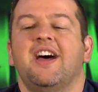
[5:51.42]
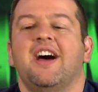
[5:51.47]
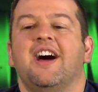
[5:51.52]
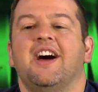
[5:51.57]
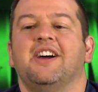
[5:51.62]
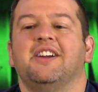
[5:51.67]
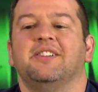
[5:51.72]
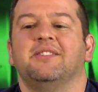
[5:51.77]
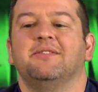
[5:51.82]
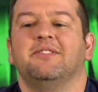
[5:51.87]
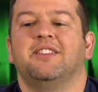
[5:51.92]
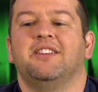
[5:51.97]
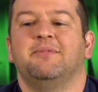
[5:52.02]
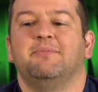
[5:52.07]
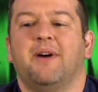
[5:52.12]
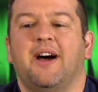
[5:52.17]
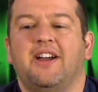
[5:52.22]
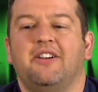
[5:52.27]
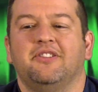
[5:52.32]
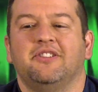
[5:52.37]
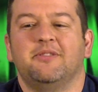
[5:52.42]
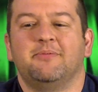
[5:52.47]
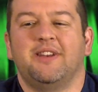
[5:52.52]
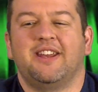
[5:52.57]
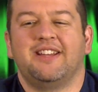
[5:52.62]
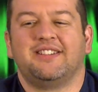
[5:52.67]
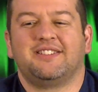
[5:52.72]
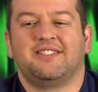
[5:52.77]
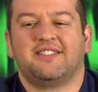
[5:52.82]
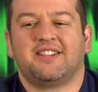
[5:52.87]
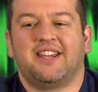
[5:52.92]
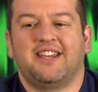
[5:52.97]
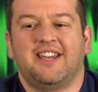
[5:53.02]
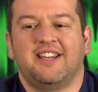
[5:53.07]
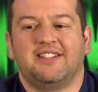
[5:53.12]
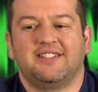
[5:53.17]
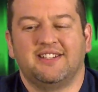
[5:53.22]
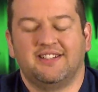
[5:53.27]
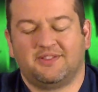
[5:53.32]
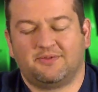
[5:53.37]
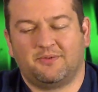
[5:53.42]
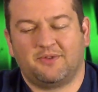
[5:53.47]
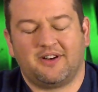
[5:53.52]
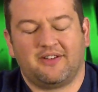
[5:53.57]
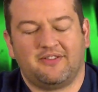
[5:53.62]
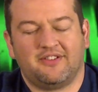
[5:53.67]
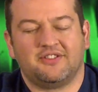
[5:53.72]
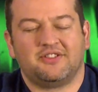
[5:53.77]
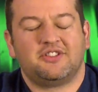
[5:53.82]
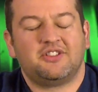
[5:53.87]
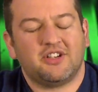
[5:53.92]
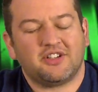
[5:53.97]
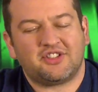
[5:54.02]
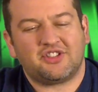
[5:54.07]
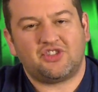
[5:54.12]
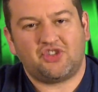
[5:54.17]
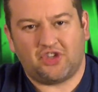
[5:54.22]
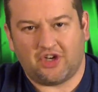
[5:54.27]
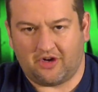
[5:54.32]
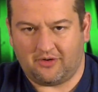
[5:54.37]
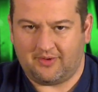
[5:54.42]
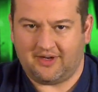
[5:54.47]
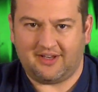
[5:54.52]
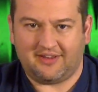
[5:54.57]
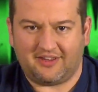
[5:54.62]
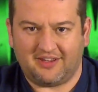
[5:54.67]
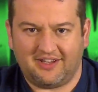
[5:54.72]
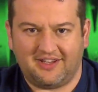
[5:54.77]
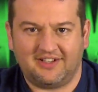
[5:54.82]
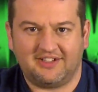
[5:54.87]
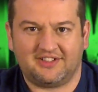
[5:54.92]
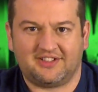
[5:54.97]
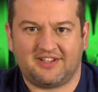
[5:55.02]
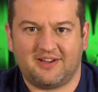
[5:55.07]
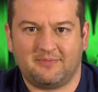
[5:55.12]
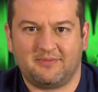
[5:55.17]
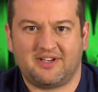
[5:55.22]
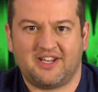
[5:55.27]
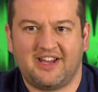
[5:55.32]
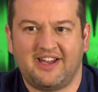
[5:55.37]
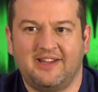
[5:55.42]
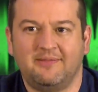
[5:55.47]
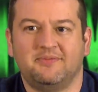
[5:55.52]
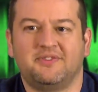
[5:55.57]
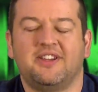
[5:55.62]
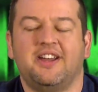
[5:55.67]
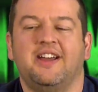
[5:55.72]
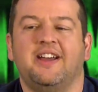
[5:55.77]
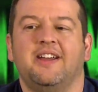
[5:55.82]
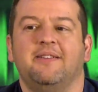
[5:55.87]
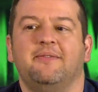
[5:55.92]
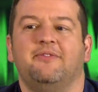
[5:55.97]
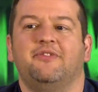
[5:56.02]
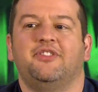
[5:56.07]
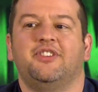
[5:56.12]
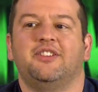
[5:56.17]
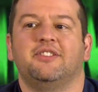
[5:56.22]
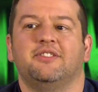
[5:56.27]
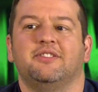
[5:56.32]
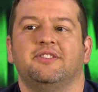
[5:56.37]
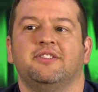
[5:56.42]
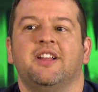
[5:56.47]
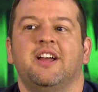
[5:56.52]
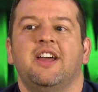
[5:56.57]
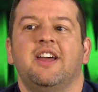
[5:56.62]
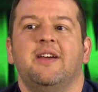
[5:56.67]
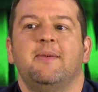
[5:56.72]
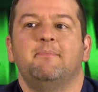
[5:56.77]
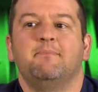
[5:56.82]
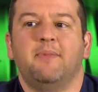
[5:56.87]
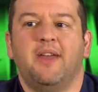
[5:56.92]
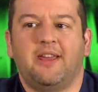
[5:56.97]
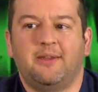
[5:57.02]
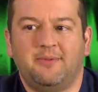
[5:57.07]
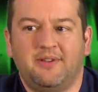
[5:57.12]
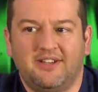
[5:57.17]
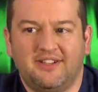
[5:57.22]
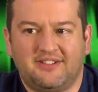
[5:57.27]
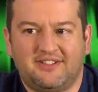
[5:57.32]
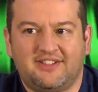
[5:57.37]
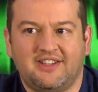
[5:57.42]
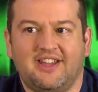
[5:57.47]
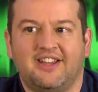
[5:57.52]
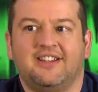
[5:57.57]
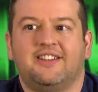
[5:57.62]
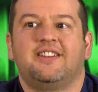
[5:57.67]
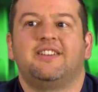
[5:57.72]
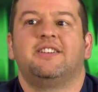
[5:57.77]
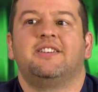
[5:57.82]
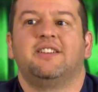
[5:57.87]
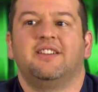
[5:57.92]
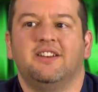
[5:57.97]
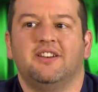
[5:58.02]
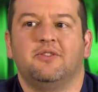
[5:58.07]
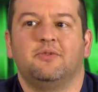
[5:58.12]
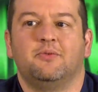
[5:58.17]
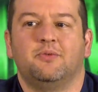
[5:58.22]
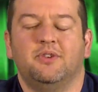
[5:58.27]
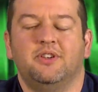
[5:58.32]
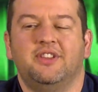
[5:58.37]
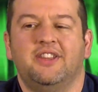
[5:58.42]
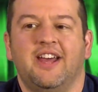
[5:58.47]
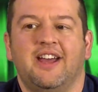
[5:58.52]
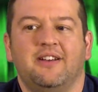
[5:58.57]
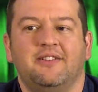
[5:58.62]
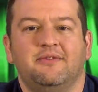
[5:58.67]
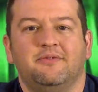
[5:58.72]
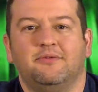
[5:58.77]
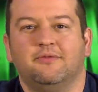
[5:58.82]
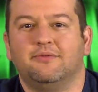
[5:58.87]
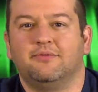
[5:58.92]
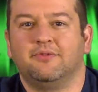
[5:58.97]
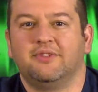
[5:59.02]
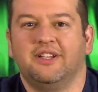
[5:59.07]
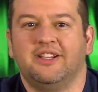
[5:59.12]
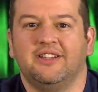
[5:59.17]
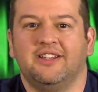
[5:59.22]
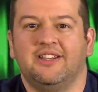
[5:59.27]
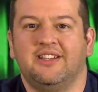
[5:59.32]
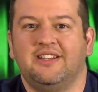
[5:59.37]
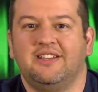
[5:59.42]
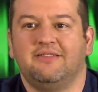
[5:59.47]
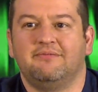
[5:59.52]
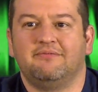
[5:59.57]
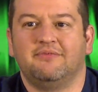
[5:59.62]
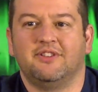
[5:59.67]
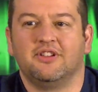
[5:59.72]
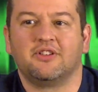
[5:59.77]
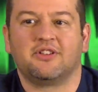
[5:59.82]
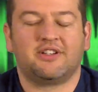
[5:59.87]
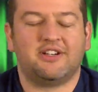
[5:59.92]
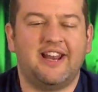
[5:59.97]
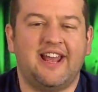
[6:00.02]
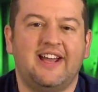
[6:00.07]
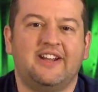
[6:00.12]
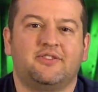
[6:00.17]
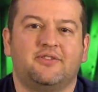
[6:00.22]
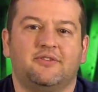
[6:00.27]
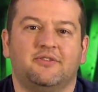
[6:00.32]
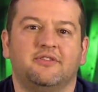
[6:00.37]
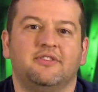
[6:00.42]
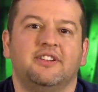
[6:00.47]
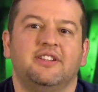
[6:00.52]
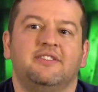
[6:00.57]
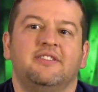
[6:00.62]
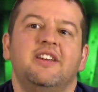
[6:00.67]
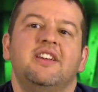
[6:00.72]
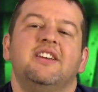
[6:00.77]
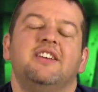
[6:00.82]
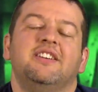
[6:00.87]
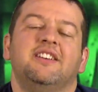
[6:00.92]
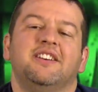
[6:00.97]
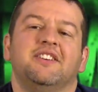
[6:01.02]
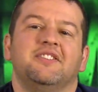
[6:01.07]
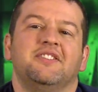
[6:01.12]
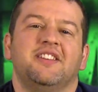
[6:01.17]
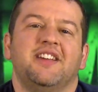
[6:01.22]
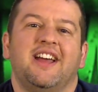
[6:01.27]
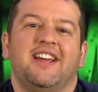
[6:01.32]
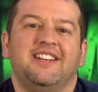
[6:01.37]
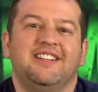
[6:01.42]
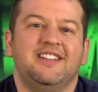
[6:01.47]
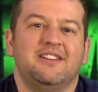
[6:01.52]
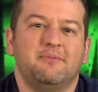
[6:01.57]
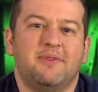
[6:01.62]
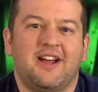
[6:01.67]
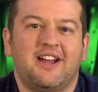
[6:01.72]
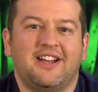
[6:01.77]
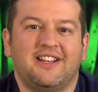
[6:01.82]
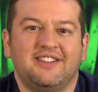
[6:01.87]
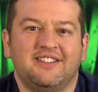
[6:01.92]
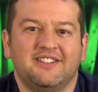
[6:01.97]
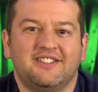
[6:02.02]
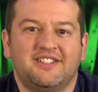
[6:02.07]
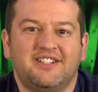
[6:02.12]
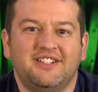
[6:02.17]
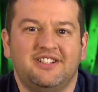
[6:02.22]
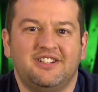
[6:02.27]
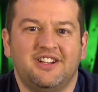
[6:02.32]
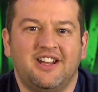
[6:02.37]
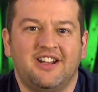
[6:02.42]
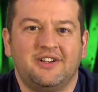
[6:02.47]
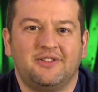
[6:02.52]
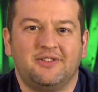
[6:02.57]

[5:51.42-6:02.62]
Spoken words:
The bioluminescence, I guess, is one of those just showy things. Sometimes I feel maybe it's like, would that really look natural? And, the idea behind the CGI